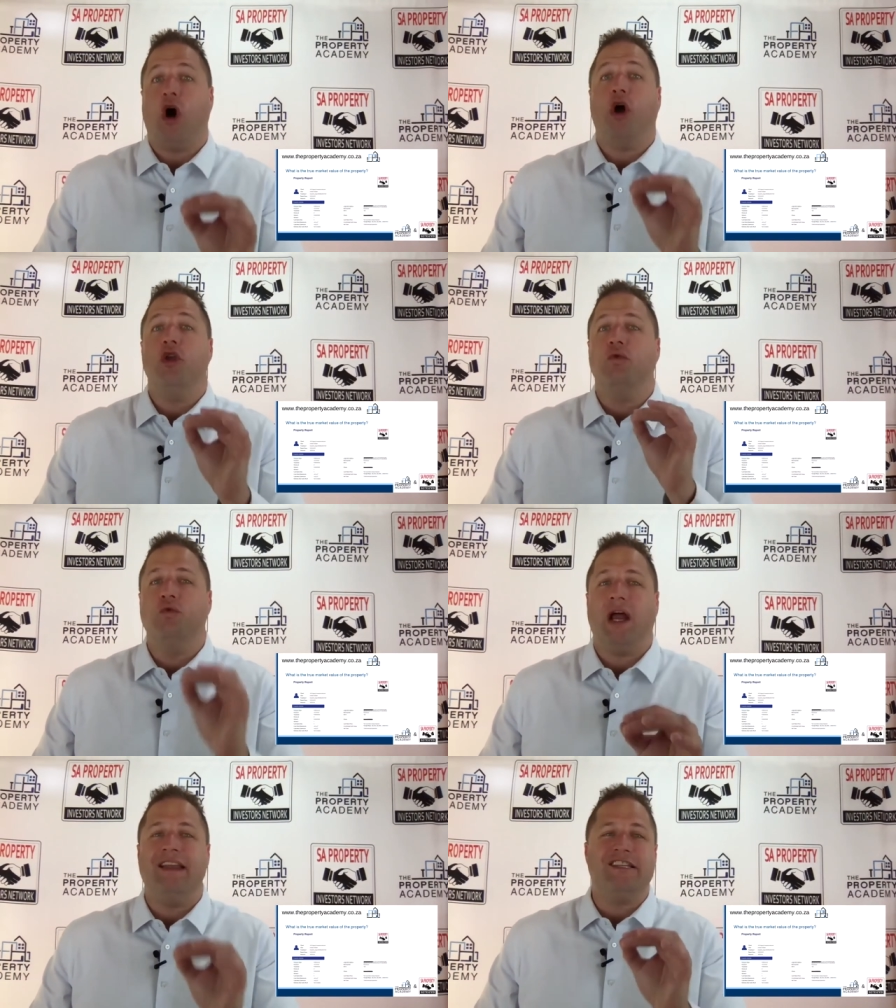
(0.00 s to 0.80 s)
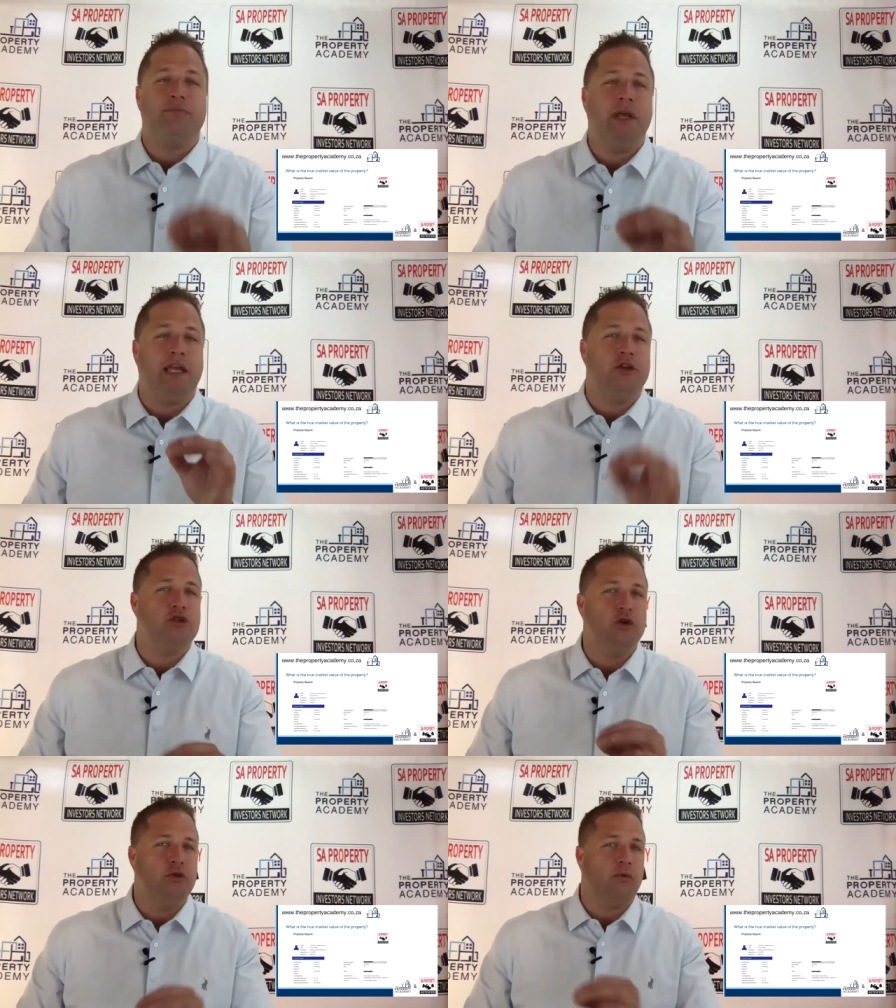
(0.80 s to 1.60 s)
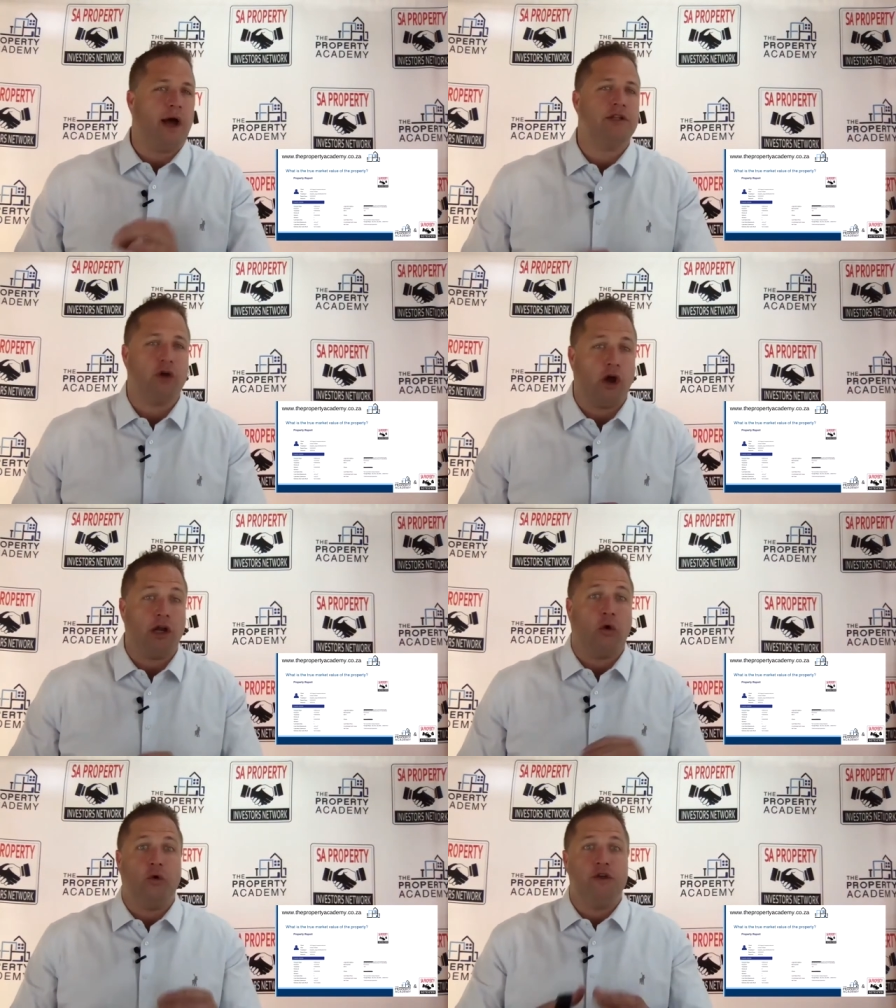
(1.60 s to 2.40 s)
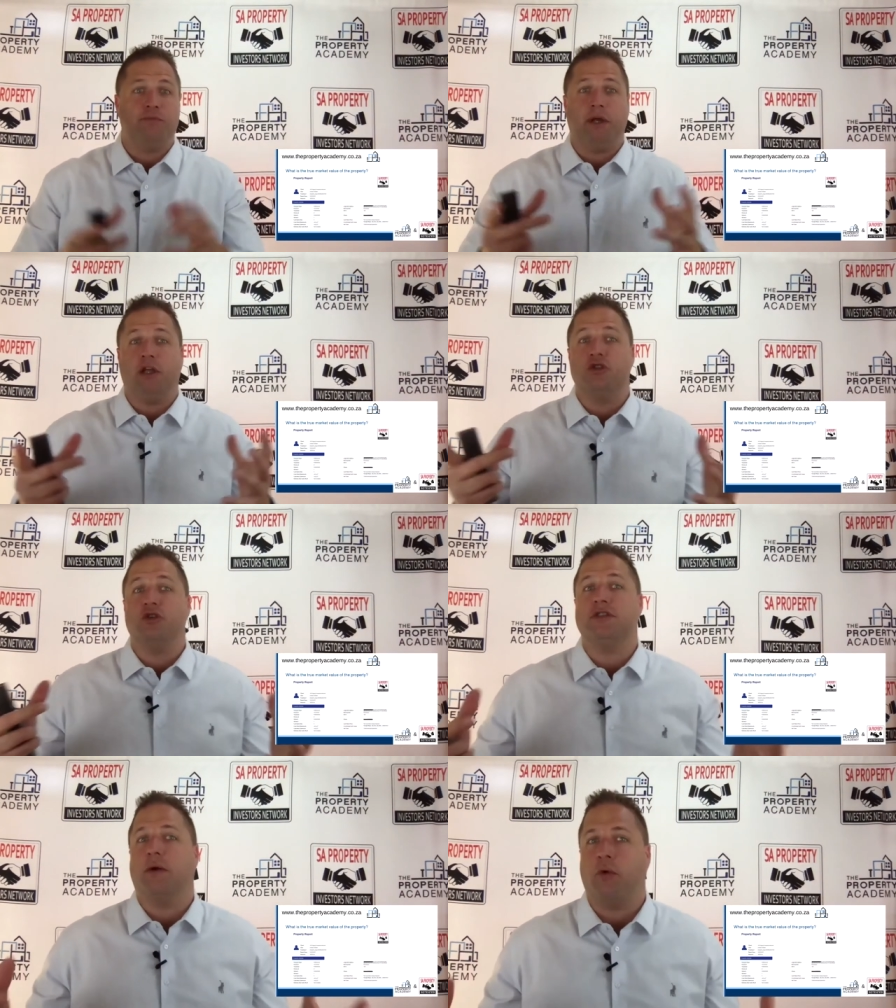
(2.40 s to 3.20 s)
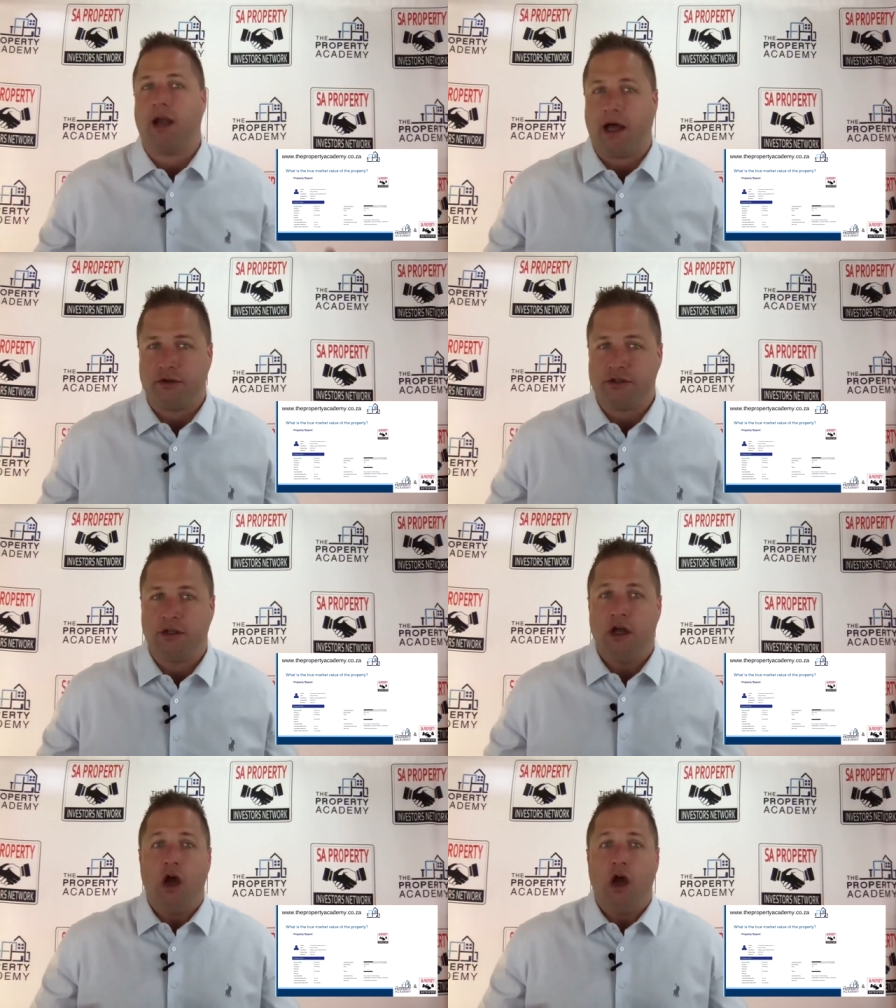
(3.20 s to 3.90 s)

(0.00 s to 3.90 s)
are you really speaking to the right owner or are you speaking to someone else?